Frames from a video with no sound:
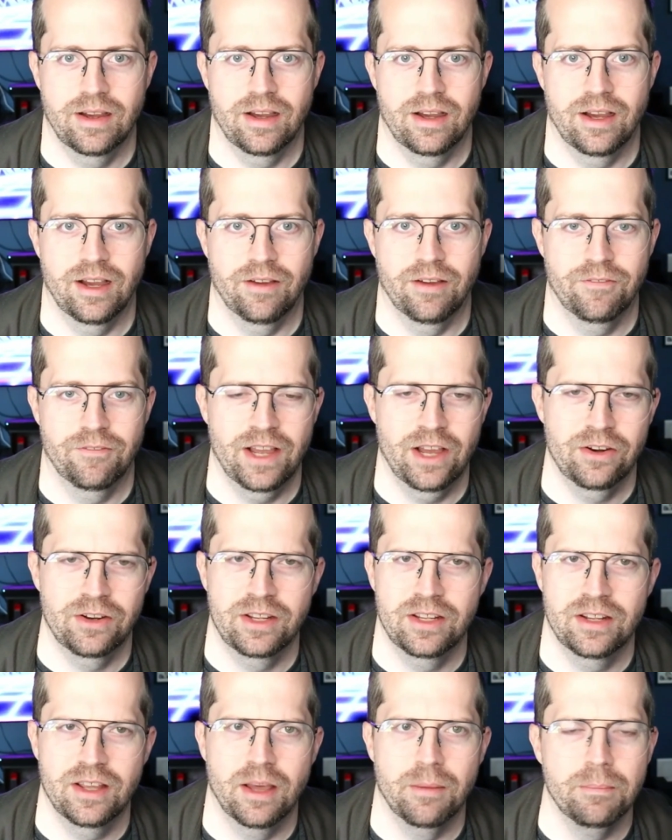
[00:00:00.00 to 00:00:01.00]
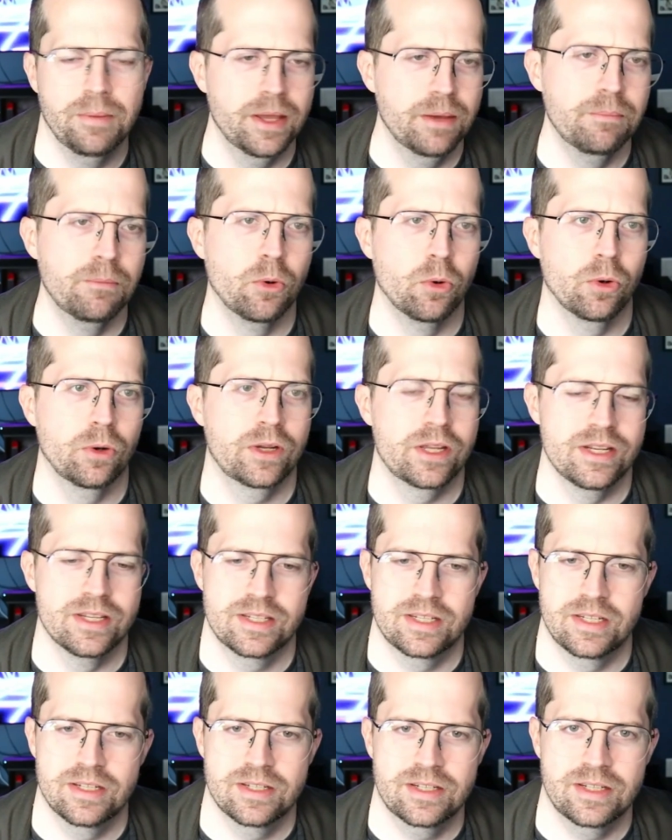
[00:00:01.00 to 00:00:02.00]
I found it a bit more
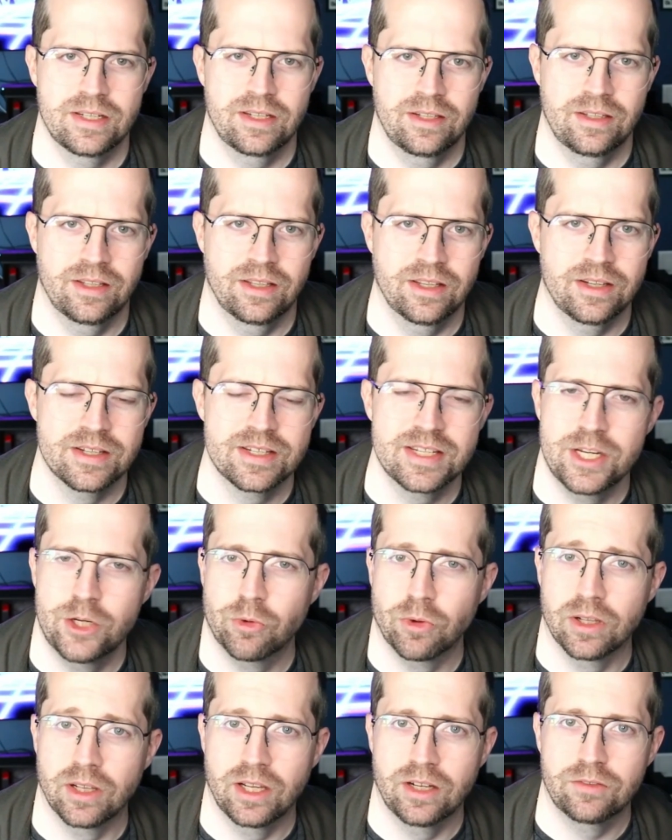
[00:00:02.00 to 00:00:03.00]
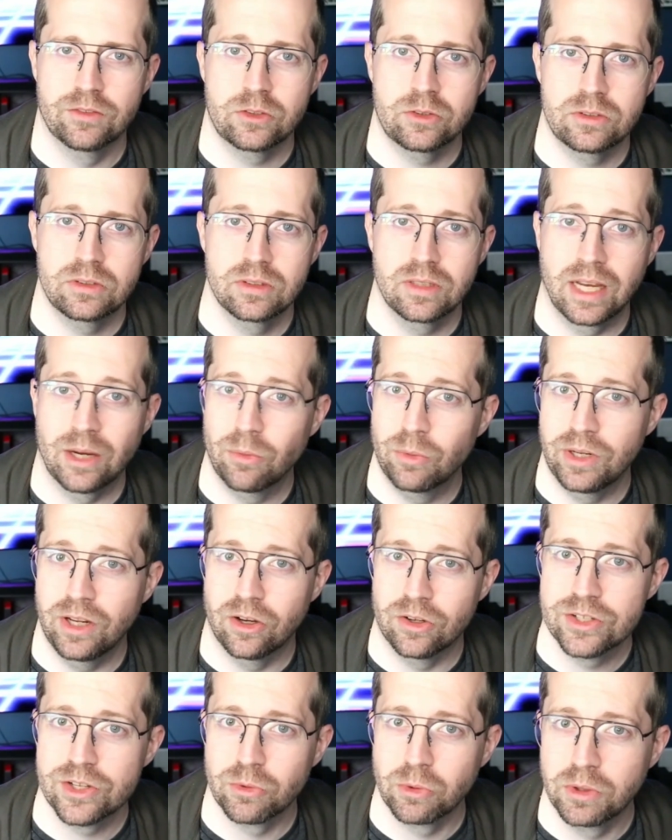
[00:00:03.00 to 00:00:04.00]
consistent than Secret Level that we
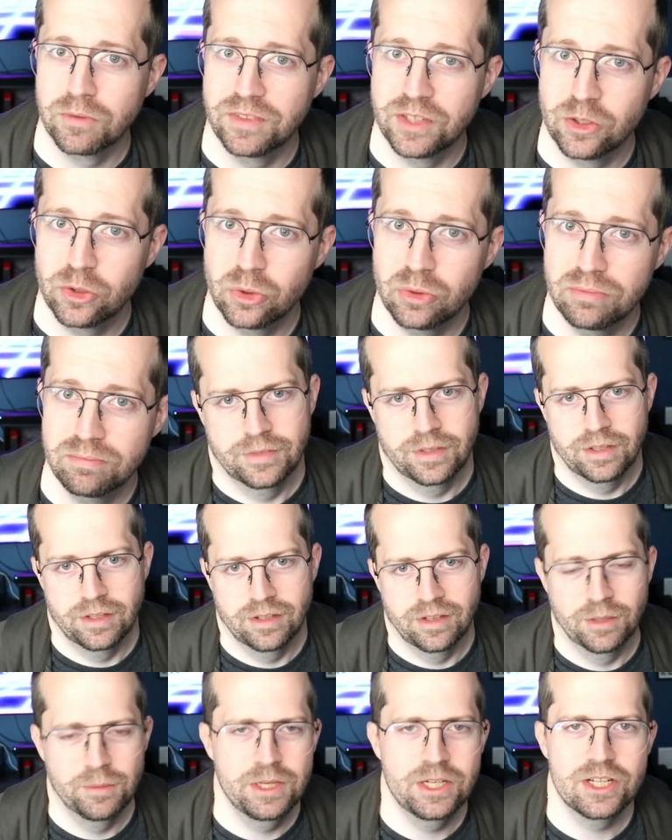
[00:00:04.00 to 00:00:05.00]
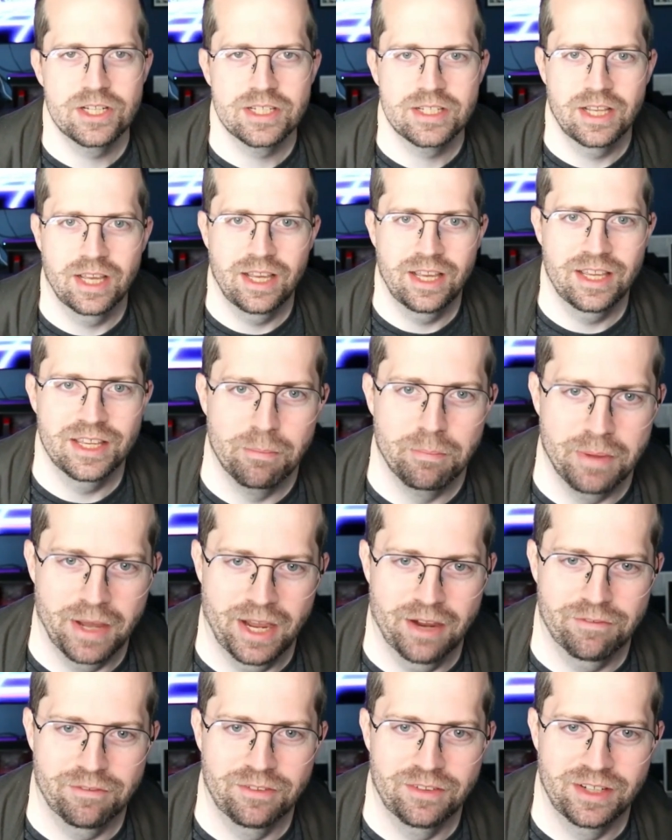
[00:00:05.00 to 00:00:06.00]
also reviewed. Let me just say it's
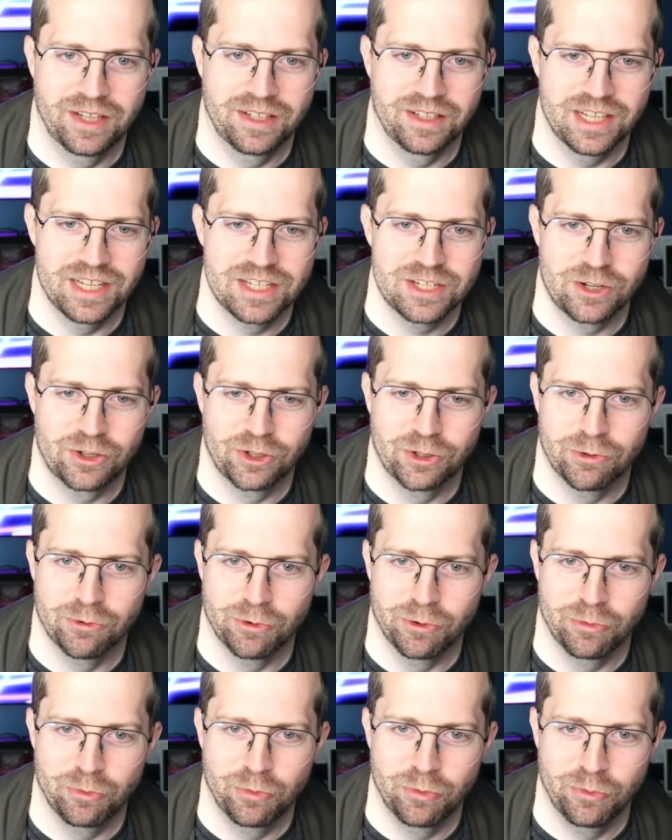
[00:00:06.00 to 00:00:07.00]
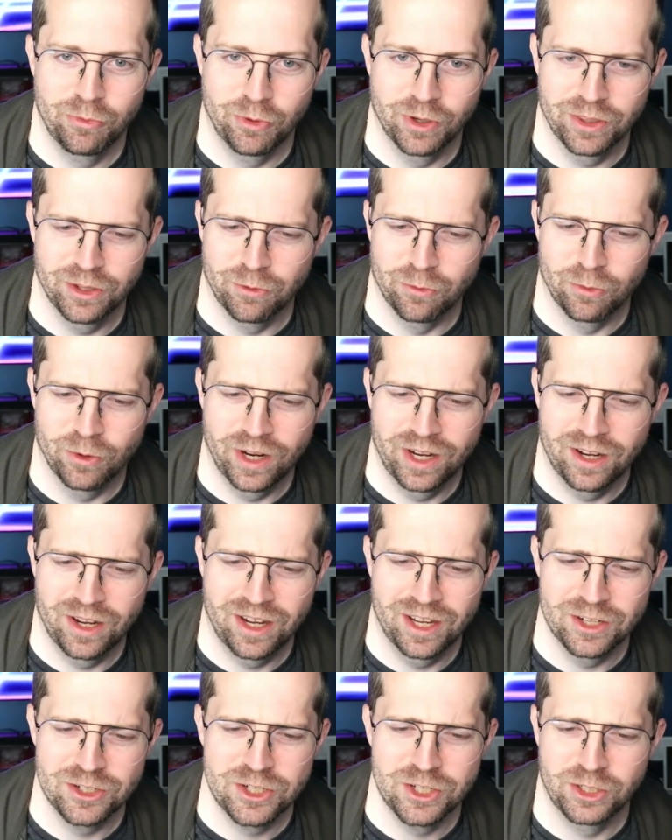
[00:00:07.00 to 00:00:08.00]
baffling. They started with a Red
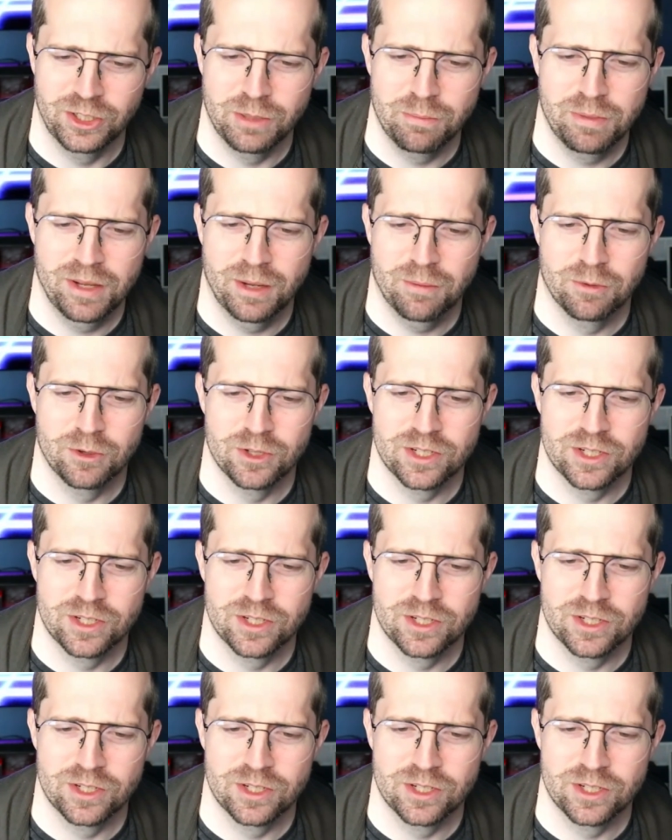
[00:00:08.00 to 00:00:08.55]
Hot Chili Peppers